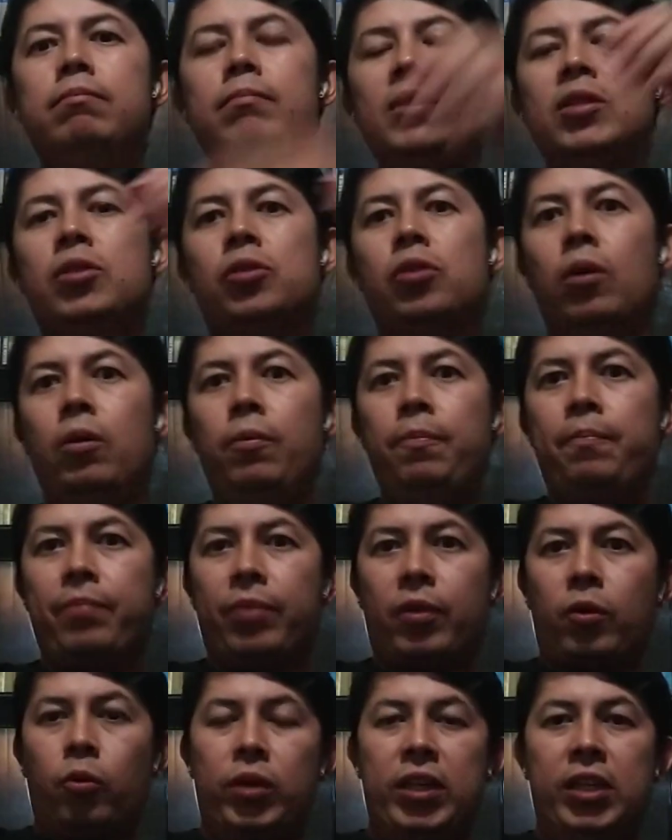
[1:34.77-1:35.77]
So,
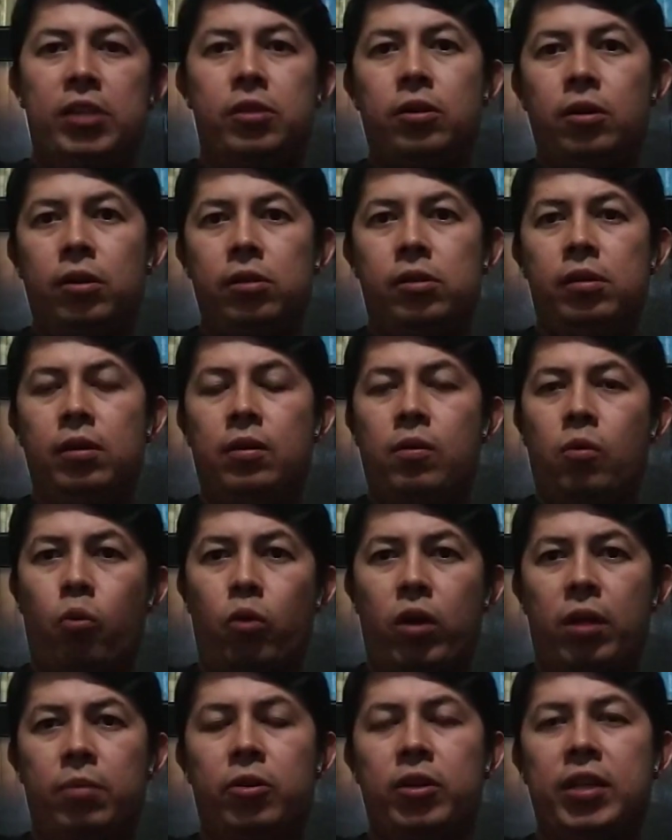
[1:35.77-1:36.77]
we discuss
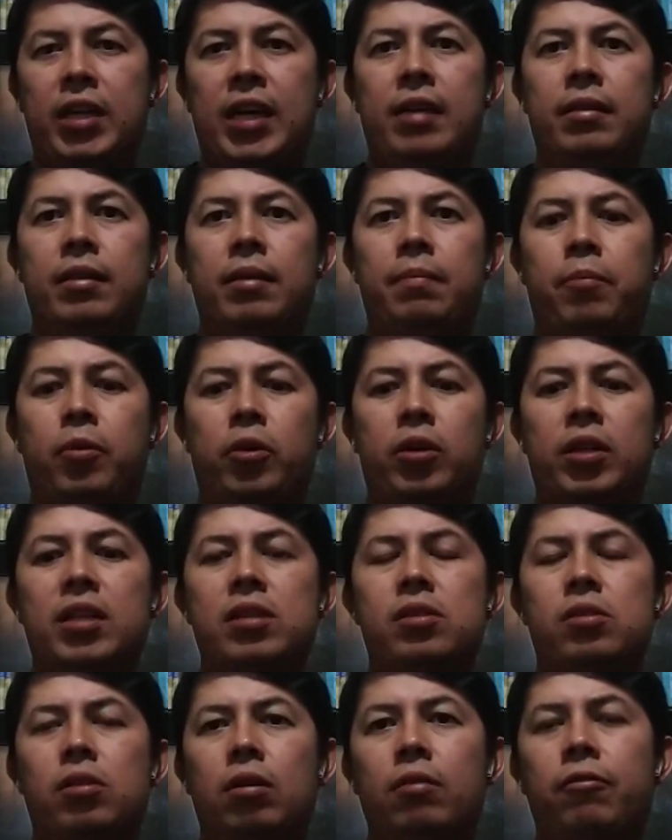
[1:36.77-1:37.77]
one more time the
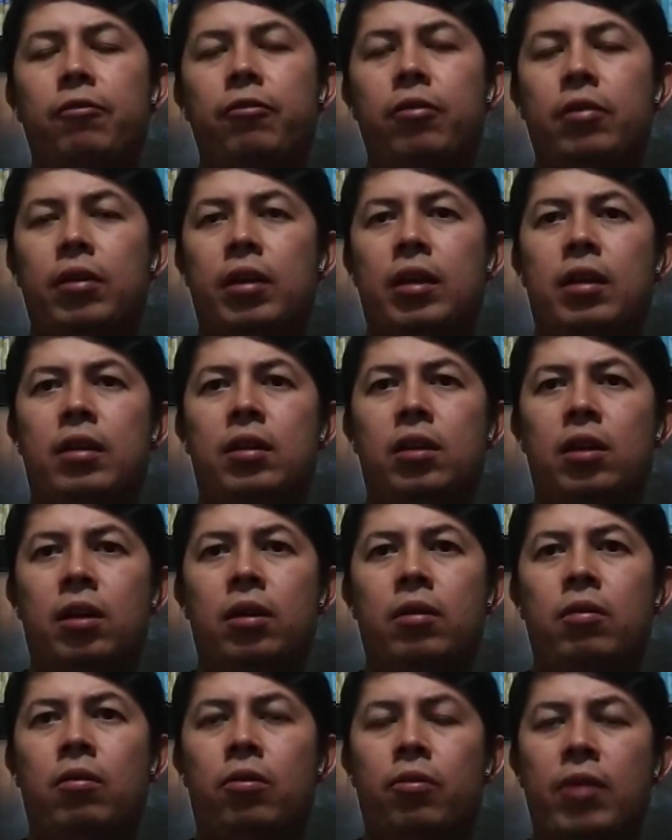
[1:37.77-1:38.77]
importance of
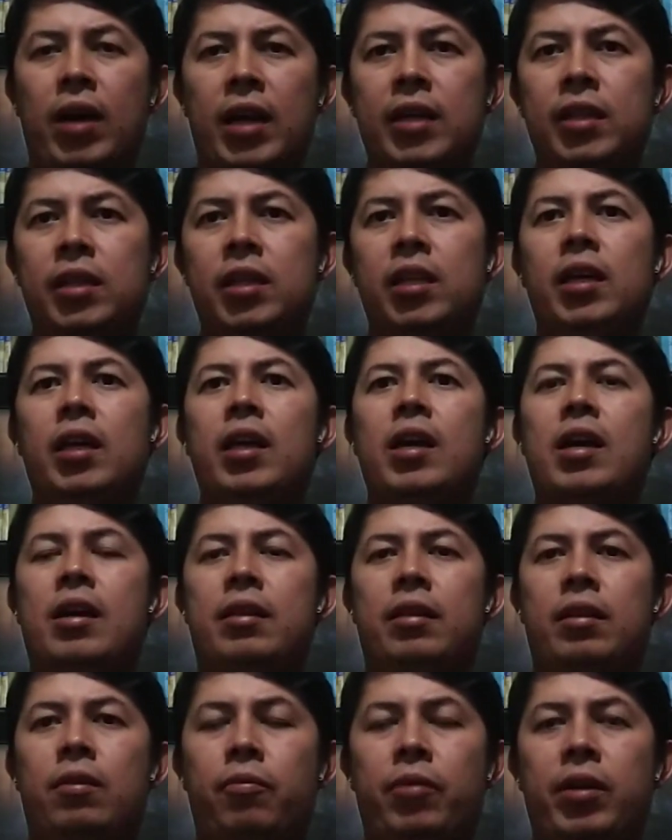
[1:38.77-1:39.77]
the orality
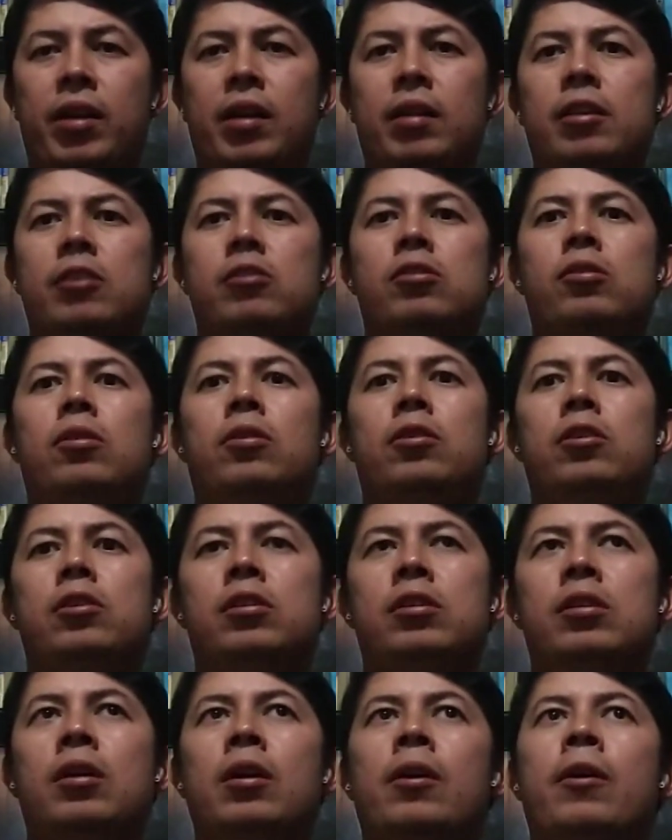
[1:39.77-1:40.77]
and the written
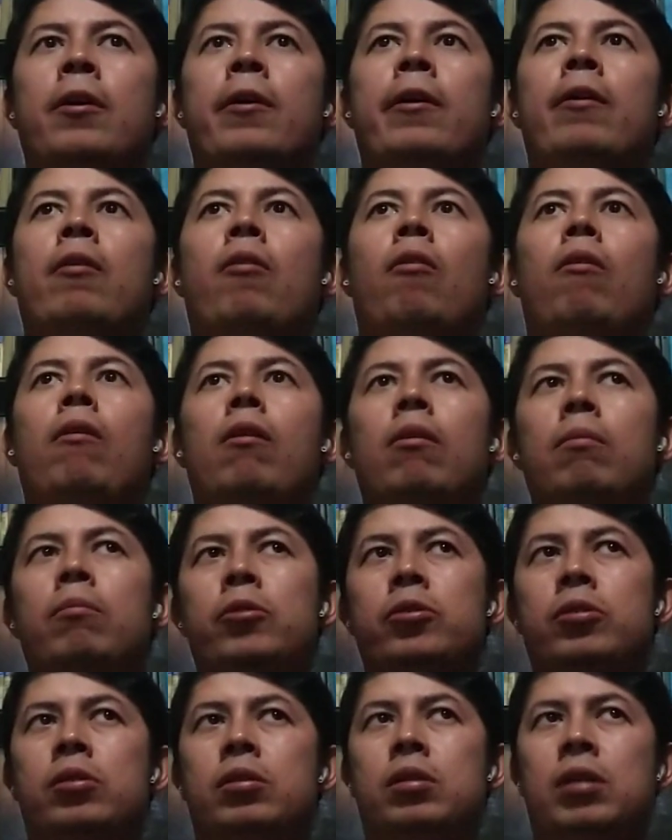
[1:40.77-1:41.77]
discourse
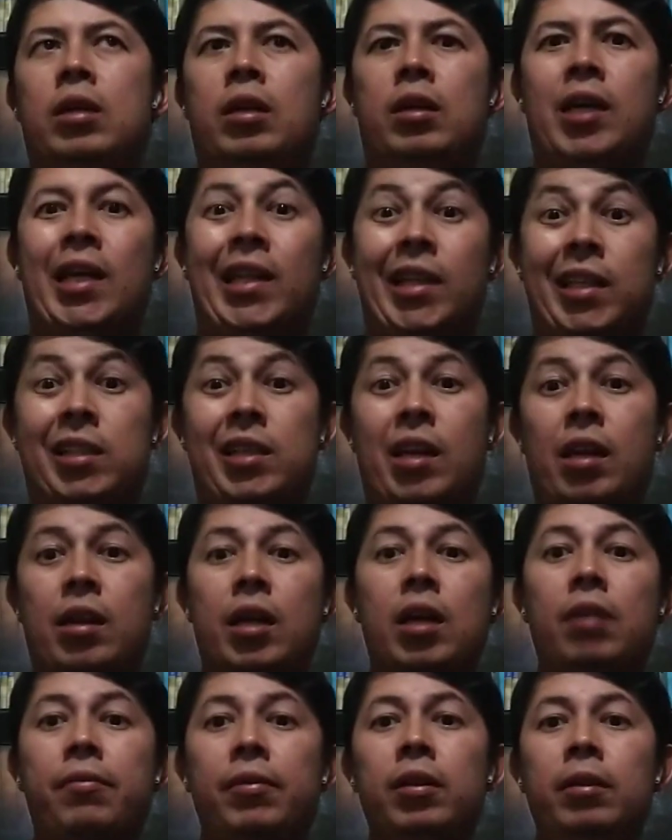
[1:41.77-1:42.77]
almost at the same
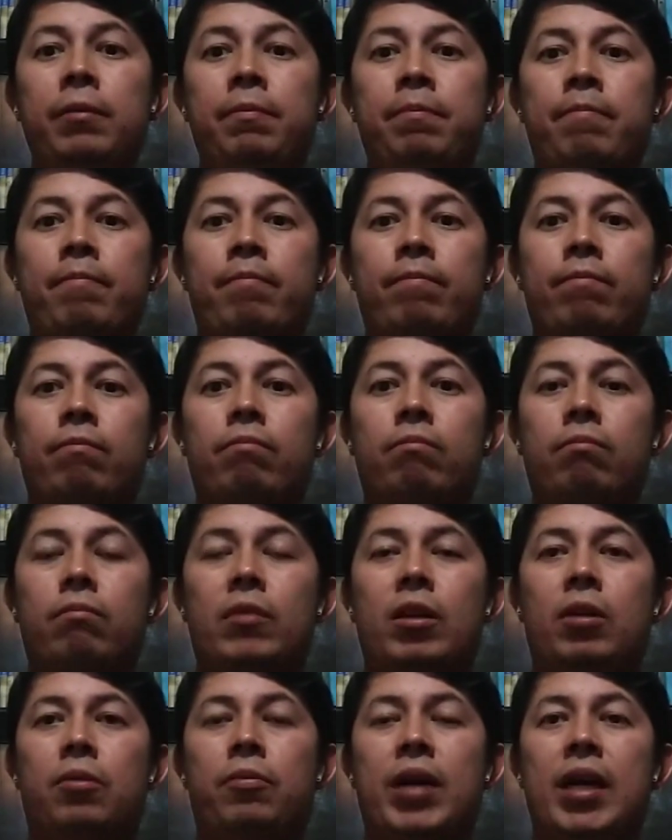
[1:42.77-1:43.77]
level,
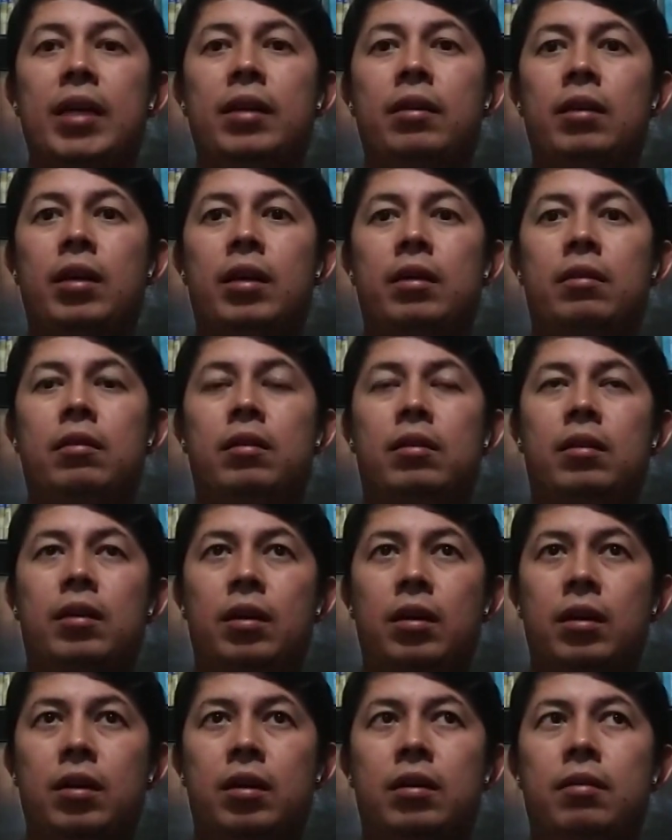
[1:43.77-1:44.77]
right? Like
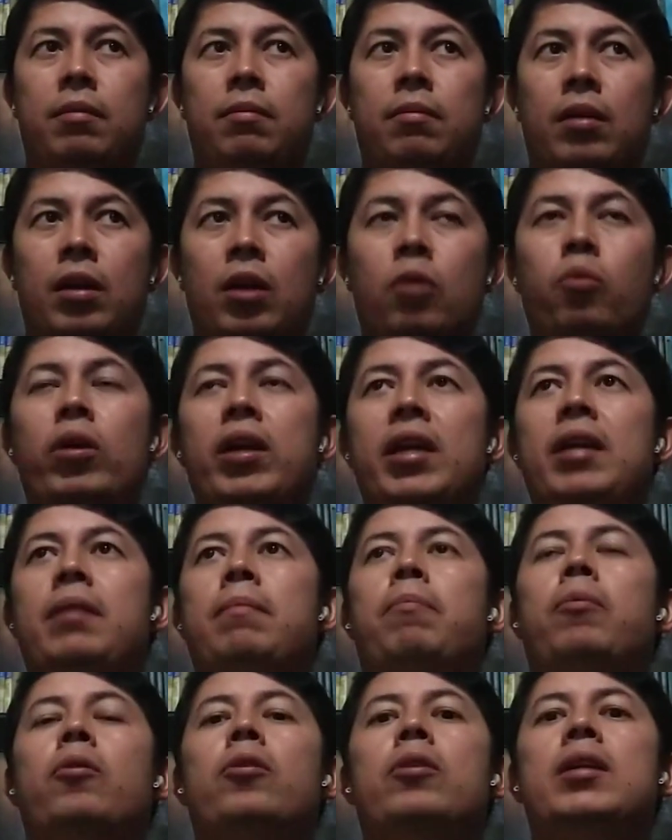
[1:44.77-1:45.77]
they are equally
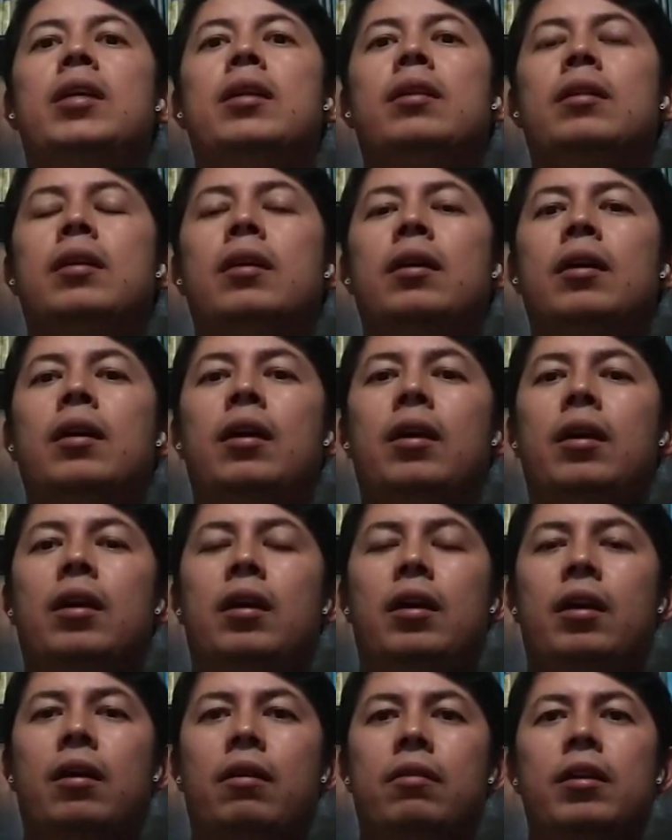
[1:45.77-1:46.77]
important
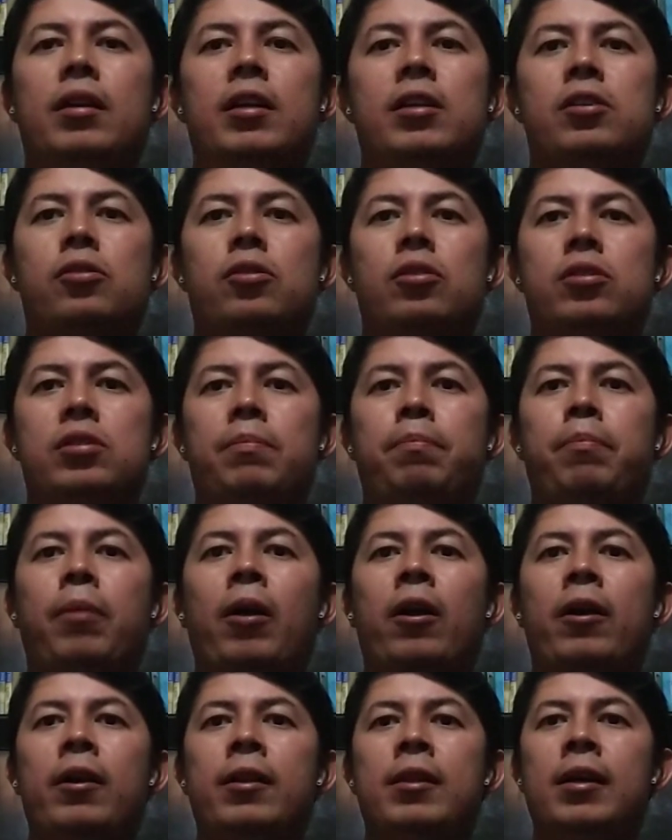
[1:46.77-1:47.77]
on the discursive
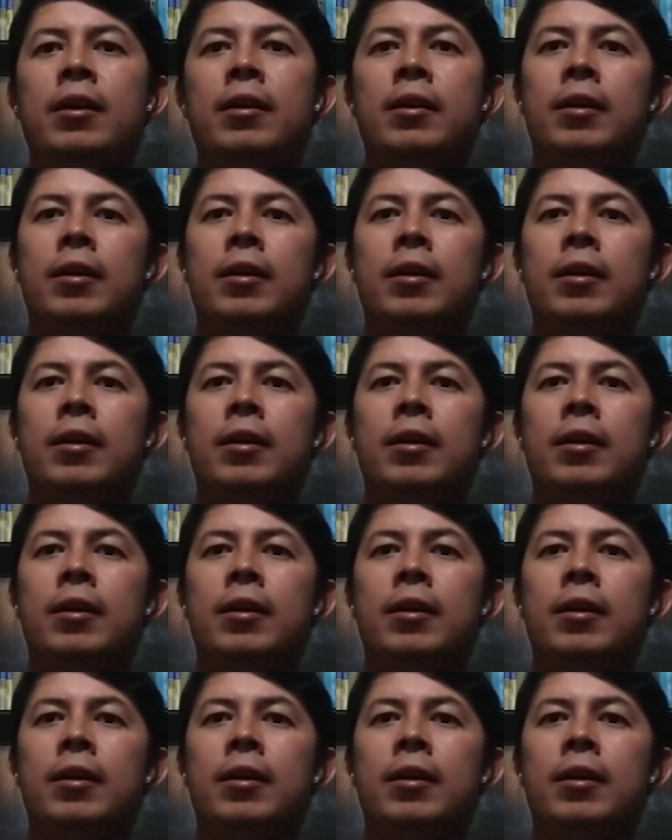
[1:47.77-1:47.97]
part.